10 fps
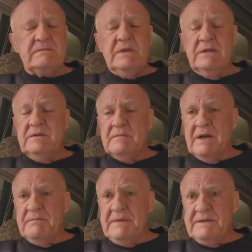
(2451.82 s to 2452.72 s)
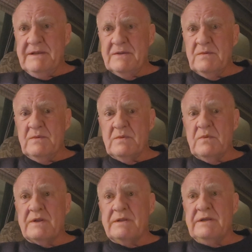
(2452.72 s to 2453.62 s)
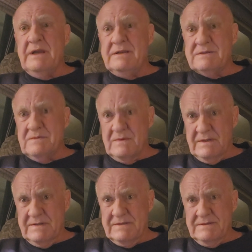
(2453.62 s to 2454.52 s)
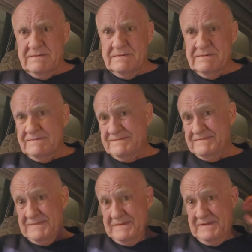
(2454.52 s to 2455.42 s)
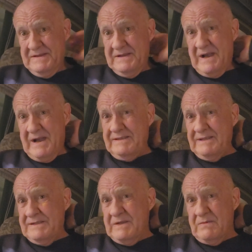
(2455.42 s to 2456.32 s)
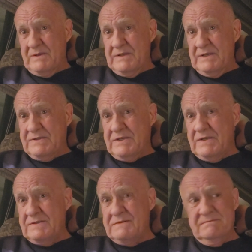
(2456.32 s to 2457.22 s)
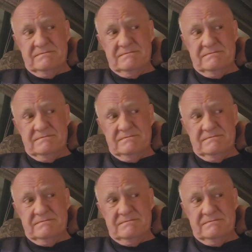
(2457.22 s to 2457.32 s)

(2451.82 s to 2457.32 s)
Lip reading: I mean, you might be dealing with one of the ancient ones. I think they really exist.